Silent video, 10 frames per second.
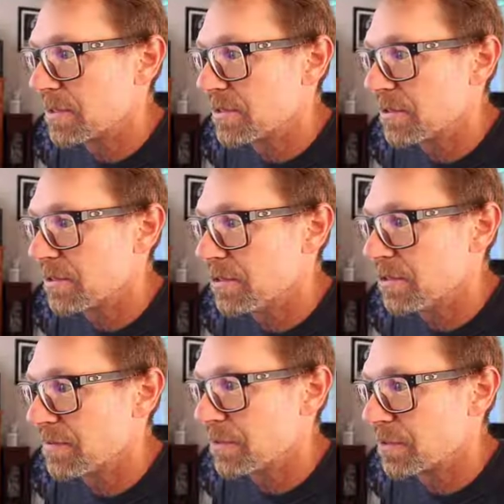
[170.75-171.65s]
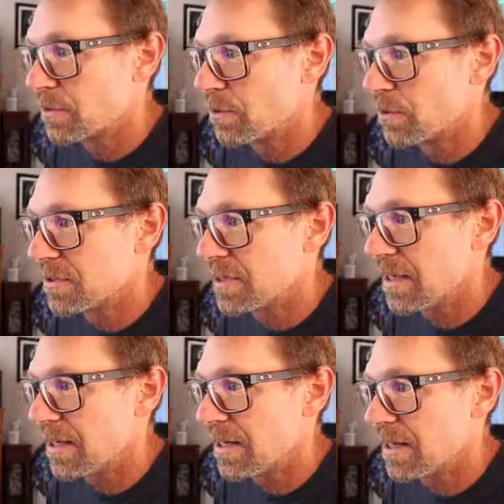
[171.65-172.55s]
and so you do have to scroll to
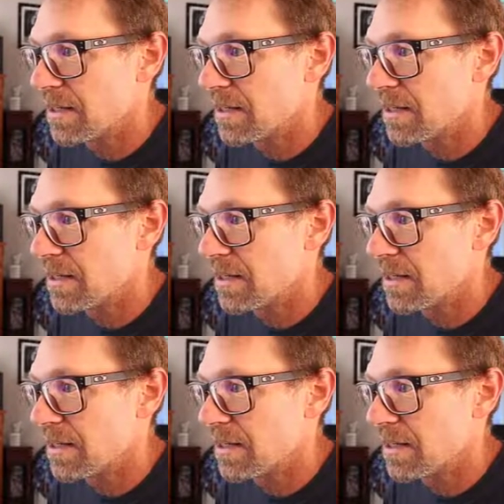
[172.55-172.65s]
and